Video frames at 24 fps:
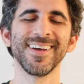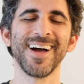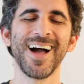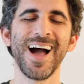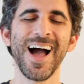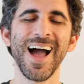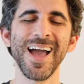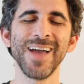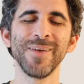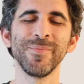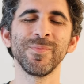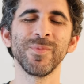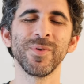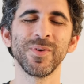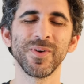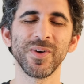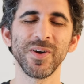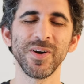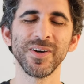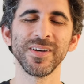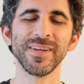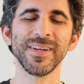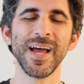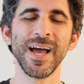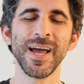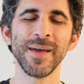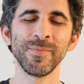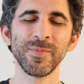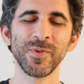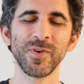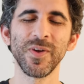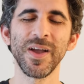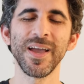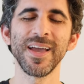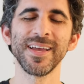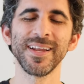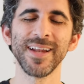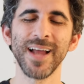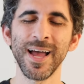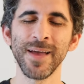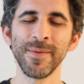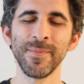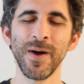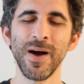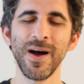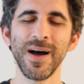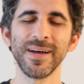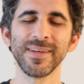I'm good, I'm great,
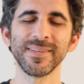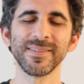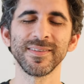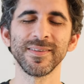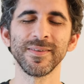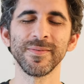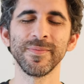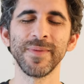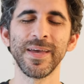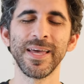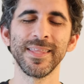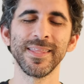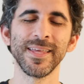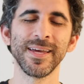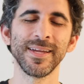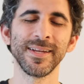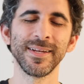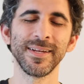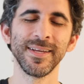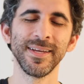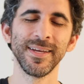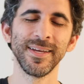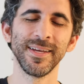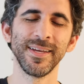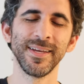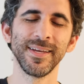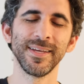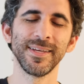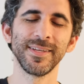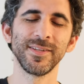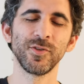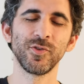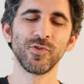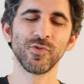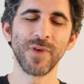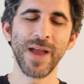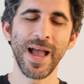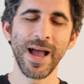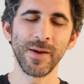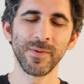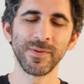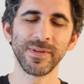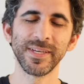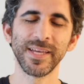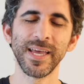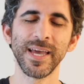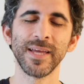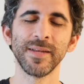I'm awesome, and then
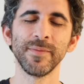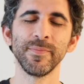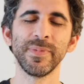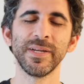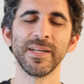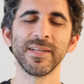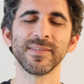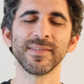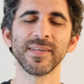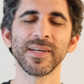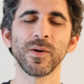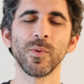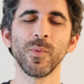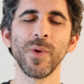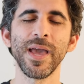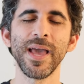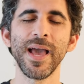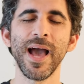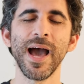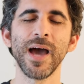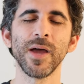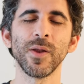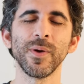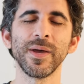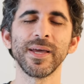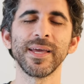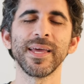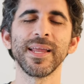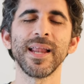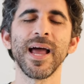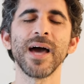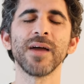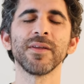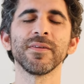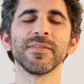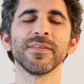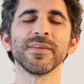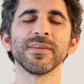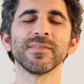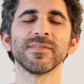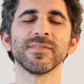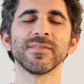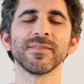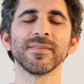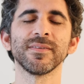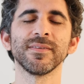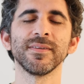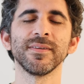drowned again. But it's like, wait, how do I get out of
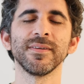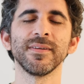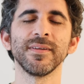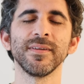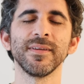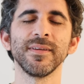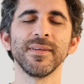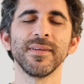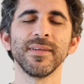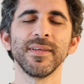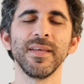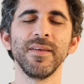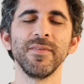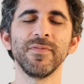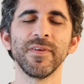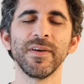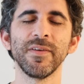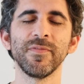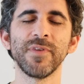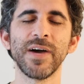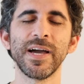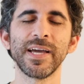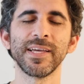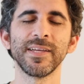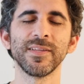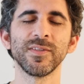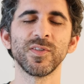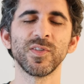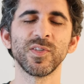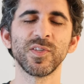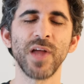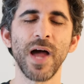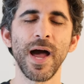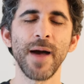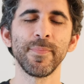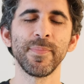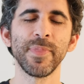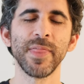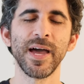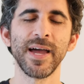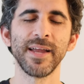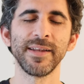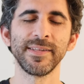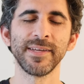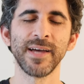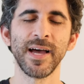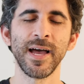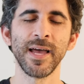this? If, if I can stop
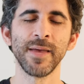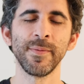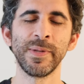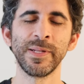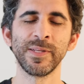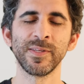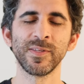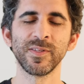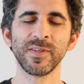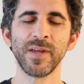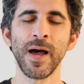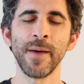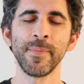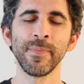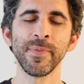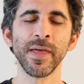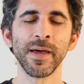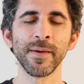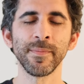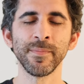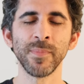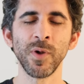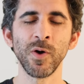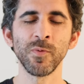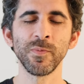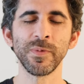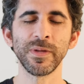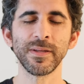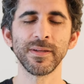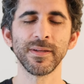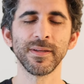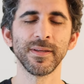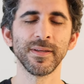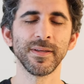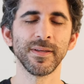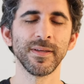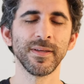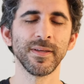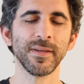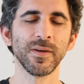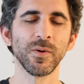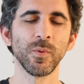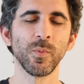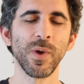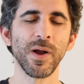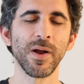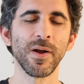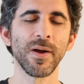that time and stop that moment
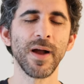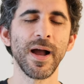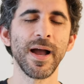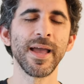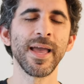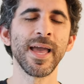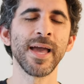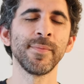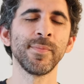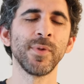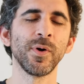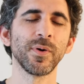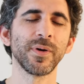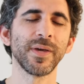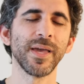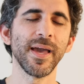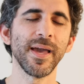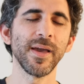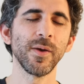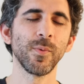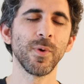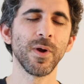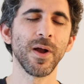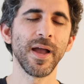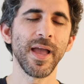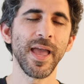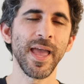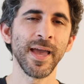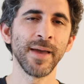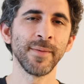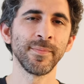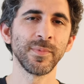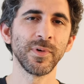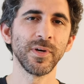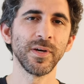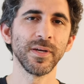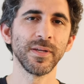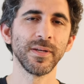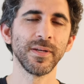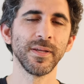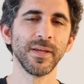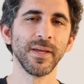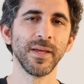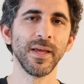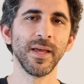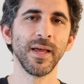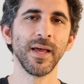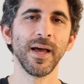where I am okay, where I am good,
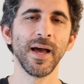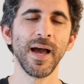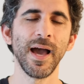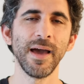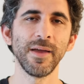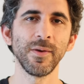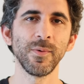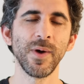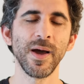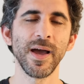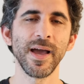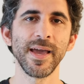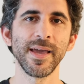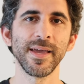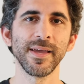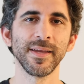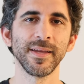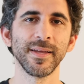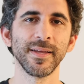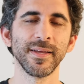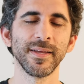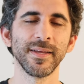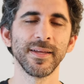how do I